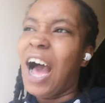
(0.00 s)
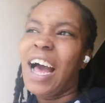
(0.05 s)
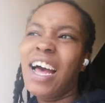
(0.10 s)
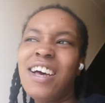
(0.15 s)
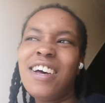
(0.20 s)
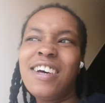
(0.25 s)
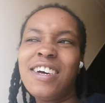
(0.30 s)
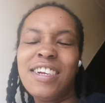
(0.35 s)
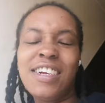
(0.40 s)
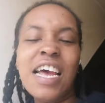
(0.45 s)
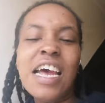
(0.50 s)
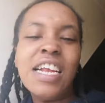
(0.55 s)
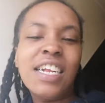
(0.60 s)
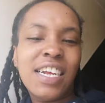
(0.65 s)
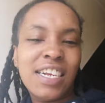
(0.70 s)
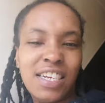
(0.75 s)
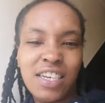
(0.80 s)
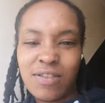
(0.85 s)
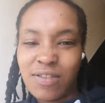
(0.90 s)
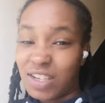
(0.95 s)
I heard
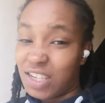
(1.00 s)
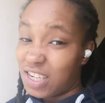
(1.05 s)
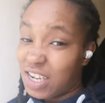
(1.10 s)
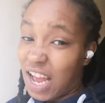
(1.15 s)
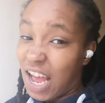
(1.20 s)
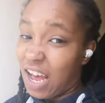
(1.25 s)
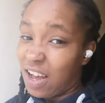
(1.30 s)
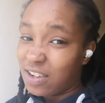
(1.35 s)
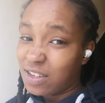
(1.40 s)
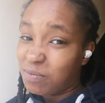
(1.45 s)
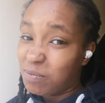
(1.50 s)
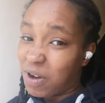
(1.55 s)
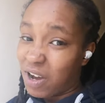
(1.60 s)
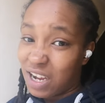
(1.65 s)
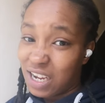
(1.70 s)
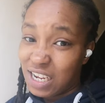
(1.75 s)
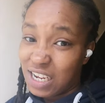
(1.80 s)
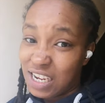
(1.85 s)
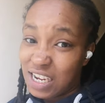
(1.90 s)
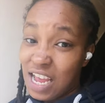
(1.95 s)
that she was in a house
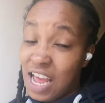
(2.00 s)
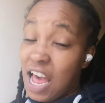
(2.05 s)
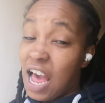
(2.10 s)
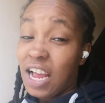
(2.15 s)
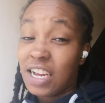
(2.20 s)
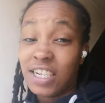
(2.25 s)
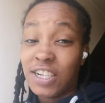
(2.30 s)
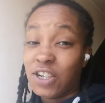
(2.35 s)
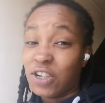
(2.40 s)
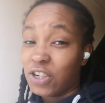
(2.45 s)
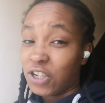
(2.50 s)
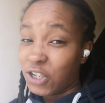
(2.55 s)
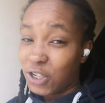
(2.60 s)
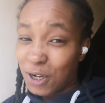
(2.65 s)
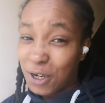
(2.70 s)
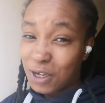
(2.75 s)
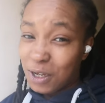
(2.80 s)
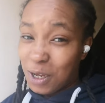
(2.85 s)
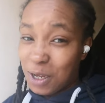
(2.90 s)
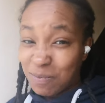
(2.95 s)
party and she got
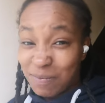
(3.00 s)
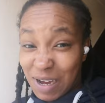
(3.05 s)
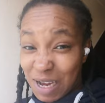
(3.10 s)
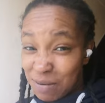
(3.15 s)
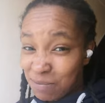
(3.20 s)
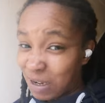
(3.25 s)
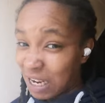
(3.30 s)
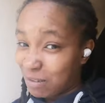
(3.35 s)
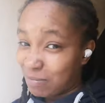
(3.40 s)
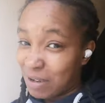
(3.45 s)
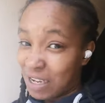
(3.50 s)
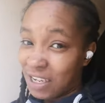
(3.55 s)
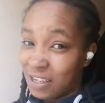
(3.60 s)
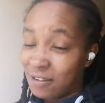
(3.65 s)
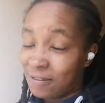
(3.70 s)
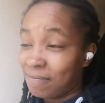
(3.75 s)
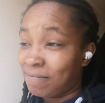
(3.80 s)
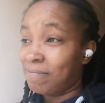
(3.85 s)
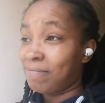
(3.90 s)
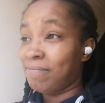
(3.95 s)
shot by a black
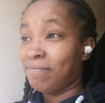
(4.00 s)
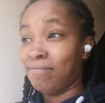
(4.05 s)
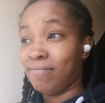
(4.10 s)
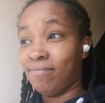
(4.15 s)
man.